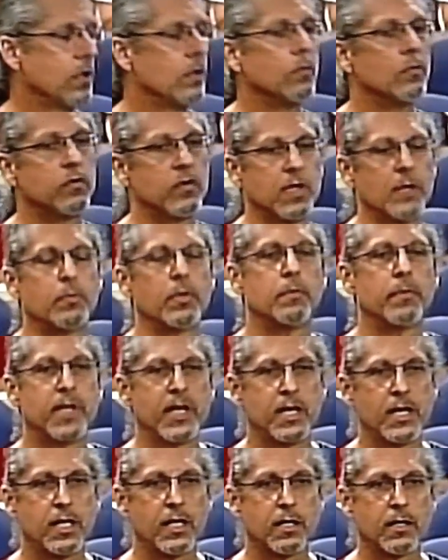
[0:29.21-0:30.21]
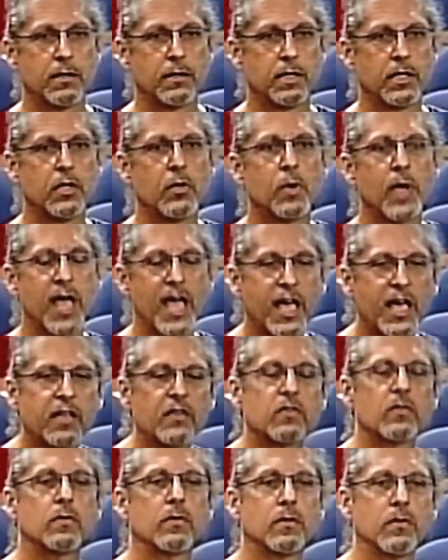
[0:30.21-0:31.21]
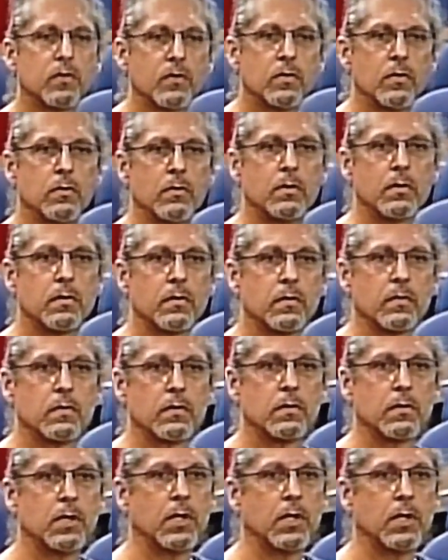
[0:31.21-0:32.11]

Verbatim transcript: You flip a penny. You ask the students.